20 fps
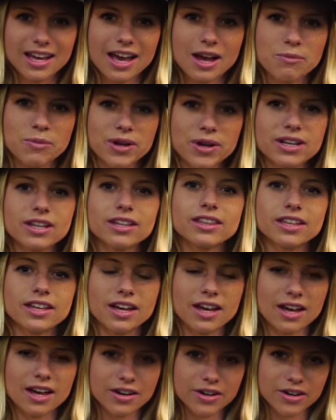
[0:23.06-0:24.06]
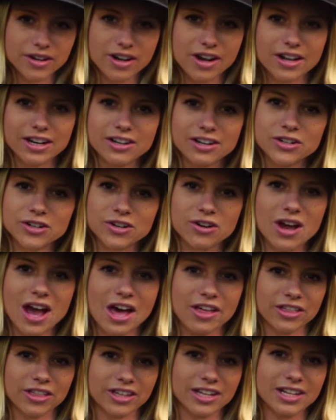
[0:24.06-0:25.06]
I'm one of the uh, Ergon Enduro
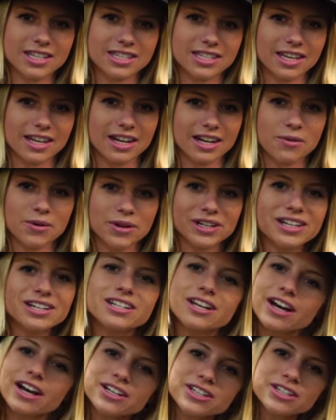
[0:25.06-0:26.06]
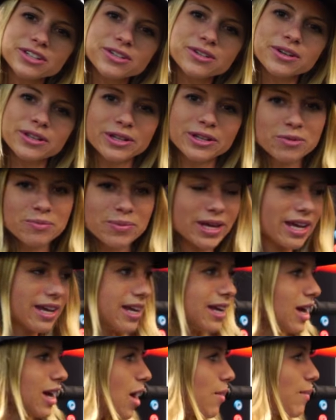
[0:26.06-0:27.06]
athletes, and I wanted to talk to you a little bit
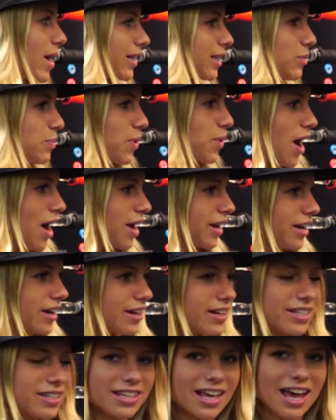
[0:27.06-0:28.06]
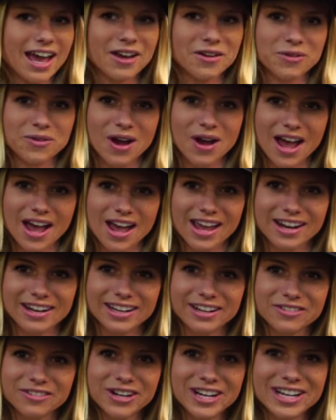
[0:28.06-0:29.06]
about the products that I ride
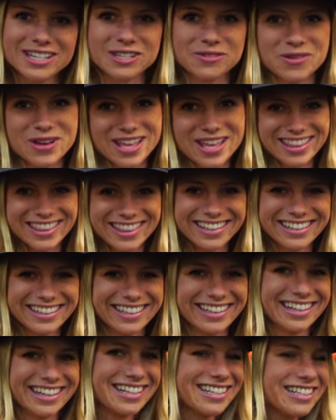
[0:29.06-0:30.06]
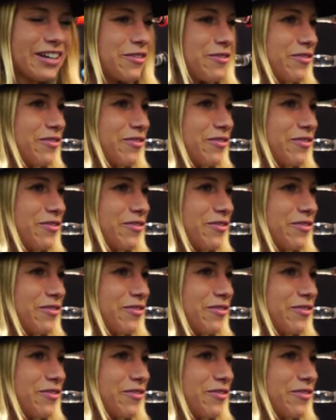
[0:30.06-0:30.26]
and race with. So